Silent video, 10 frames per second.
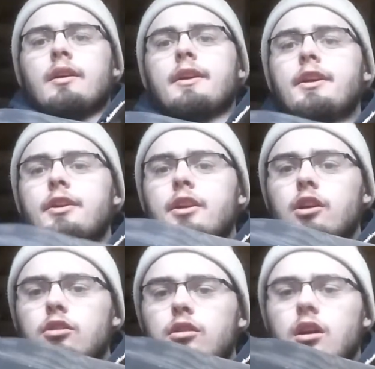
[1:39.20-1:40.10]
a year
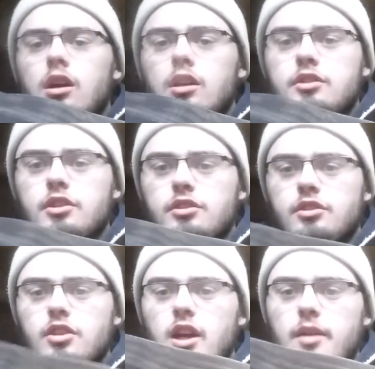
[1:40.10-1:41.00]
ago just
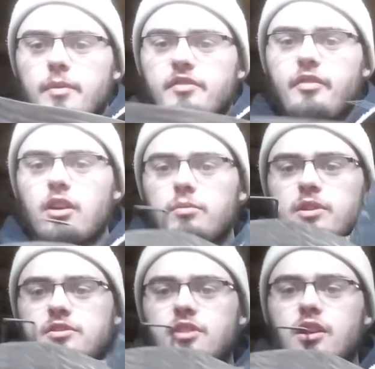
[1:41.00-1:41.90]
to try them. I found
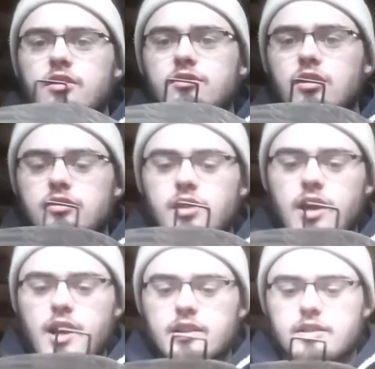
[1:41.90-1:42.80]
them on sale, so I was
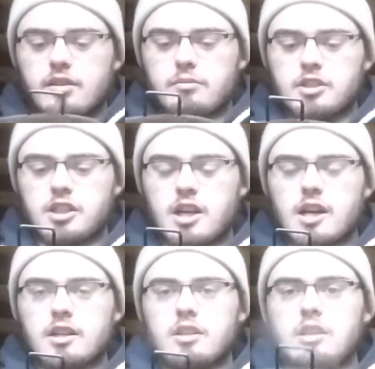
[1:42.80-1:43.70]
like, let's give them a
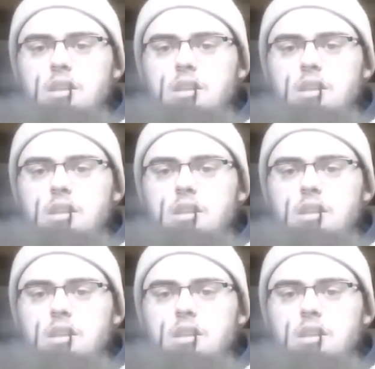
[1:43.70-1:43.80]
shot.